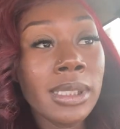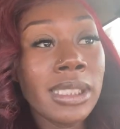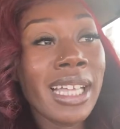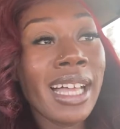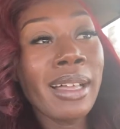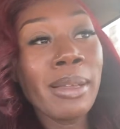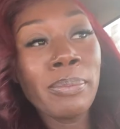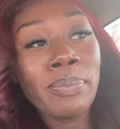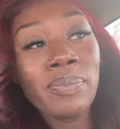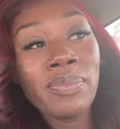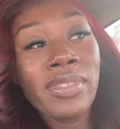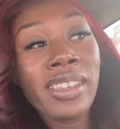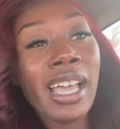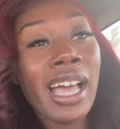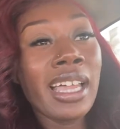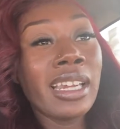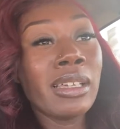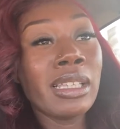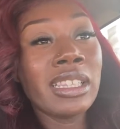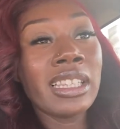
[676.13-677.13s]
not
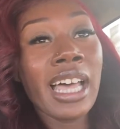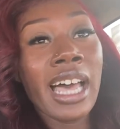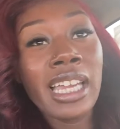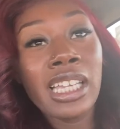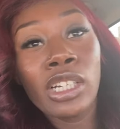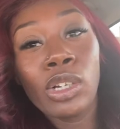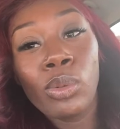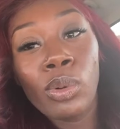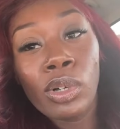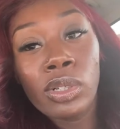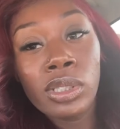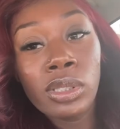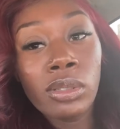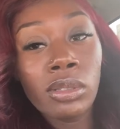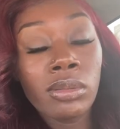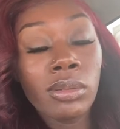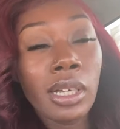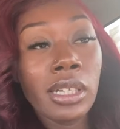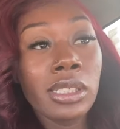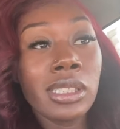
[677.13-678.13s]
not a lot of grocery
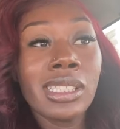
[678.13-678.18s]
work,